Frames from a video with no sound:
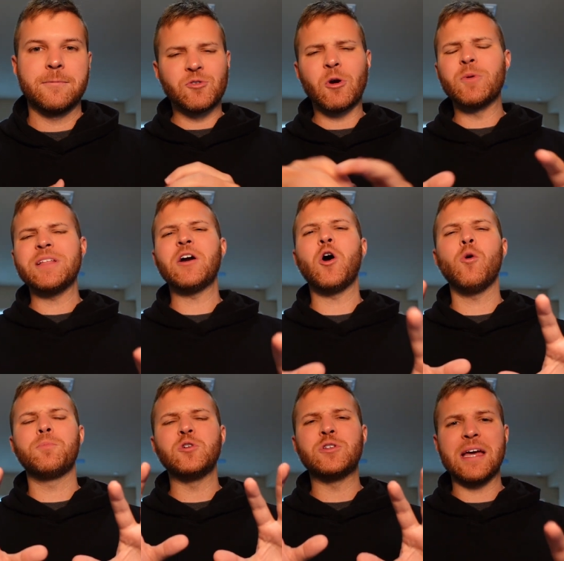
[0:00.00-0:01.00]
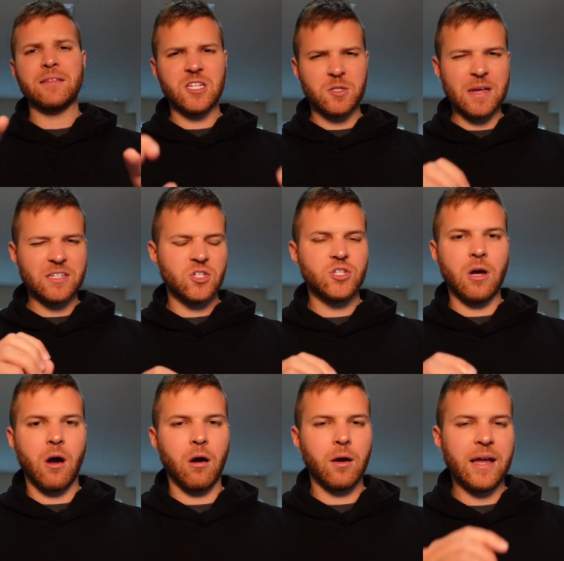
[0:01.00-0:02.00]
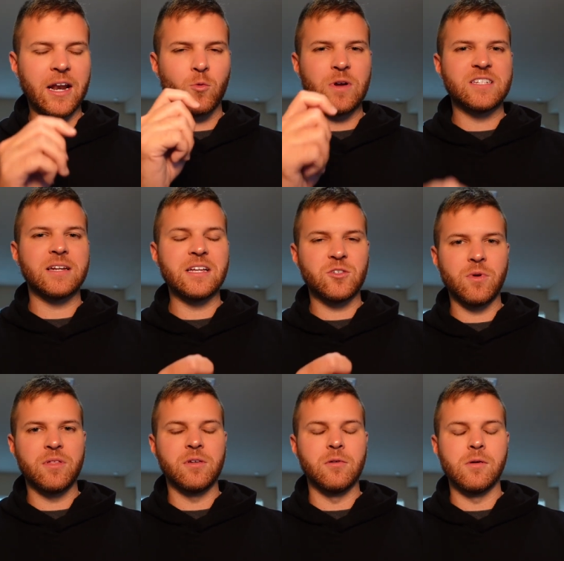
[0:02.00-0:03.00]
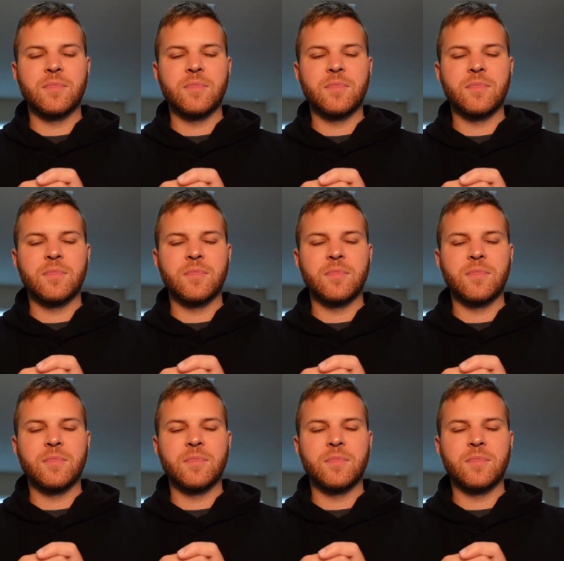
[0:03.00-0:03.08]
So I really hope you take this message to heart and it resonates with you.